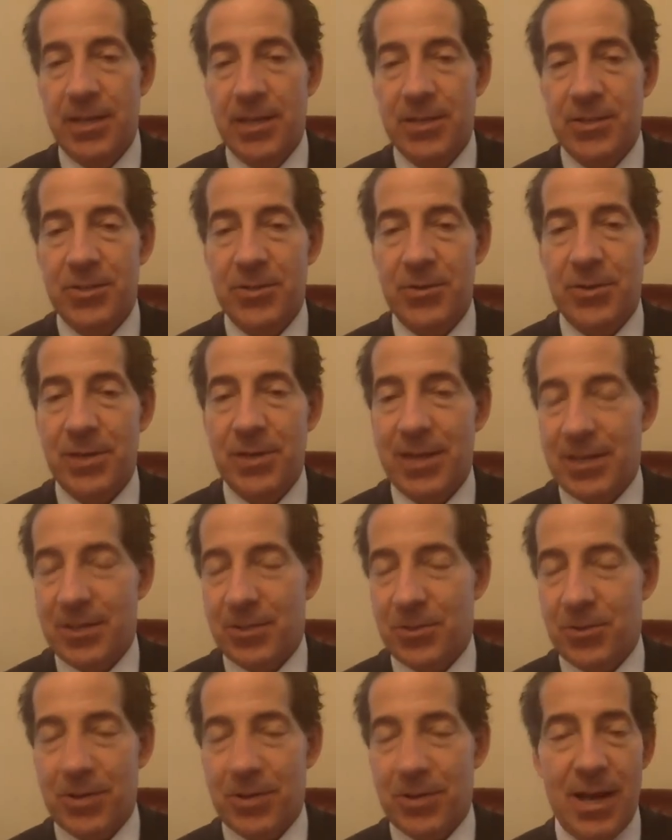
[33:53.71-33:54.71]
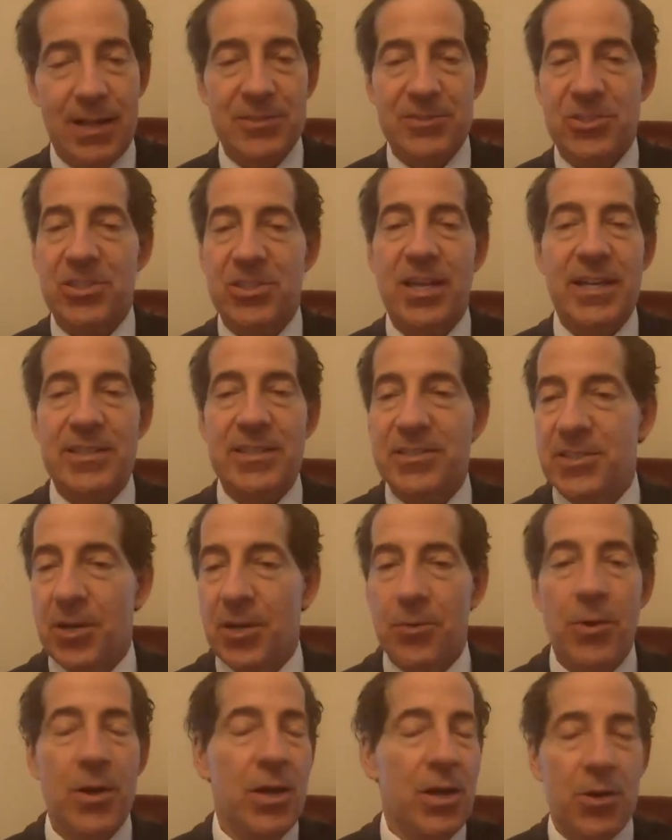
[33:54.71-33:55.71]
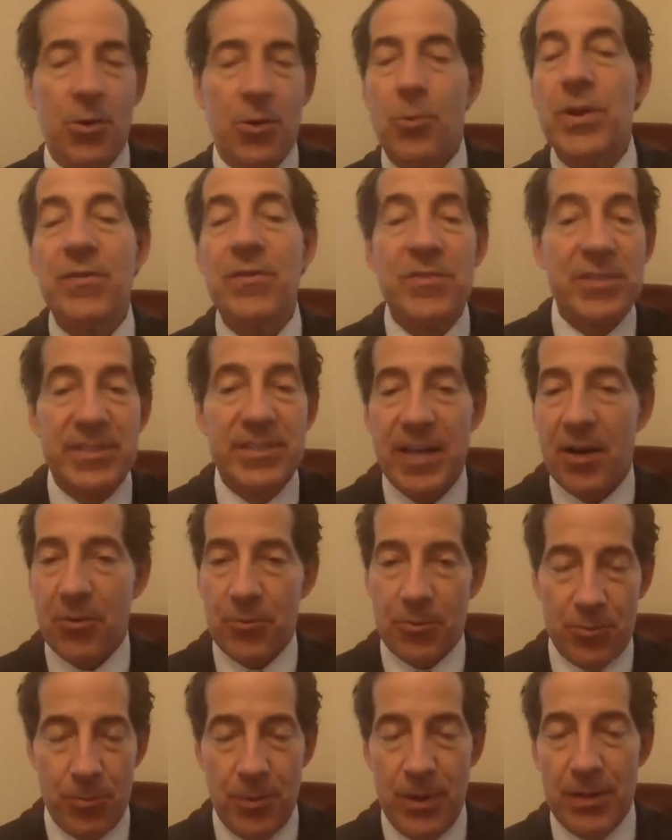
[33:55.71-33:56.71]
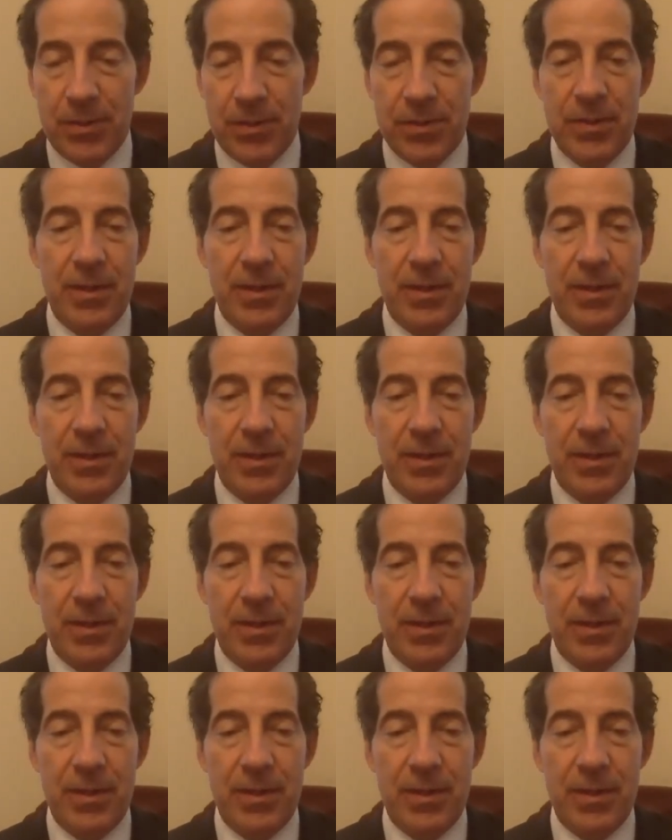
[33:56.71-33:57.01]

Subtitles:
to an electoral college slate, so we've dealt with